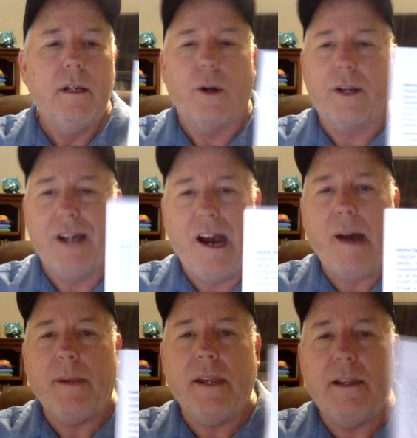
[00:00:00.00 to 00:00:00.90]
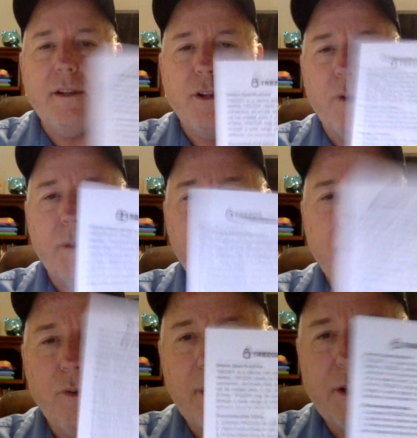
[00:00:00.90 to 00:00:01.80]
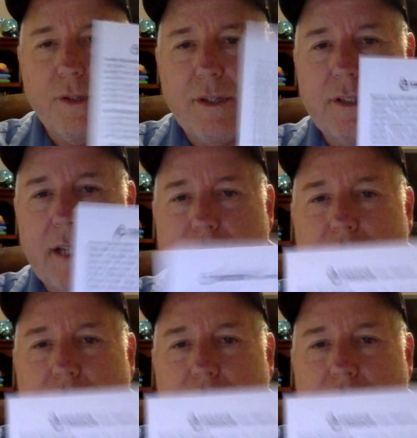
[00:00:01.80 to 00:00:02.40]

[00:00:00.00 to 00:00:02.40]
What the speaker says: or copied. You want to make sure this thing's